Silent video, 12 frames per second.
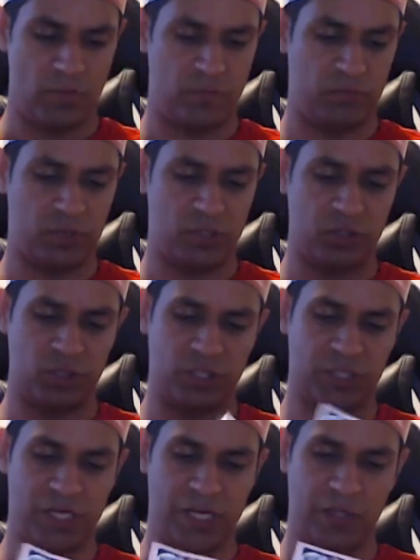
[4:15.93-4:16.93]
So as you can
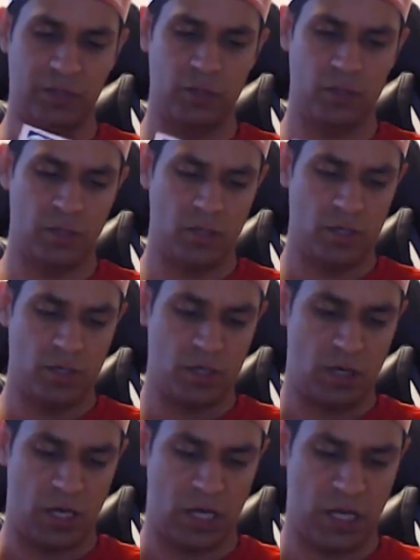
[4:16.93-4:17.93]
tell,
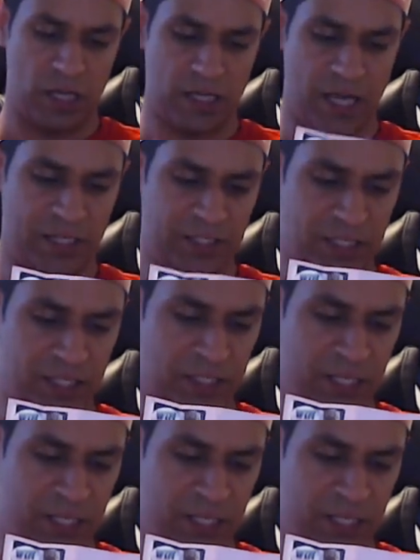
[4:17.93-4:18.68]
yes, this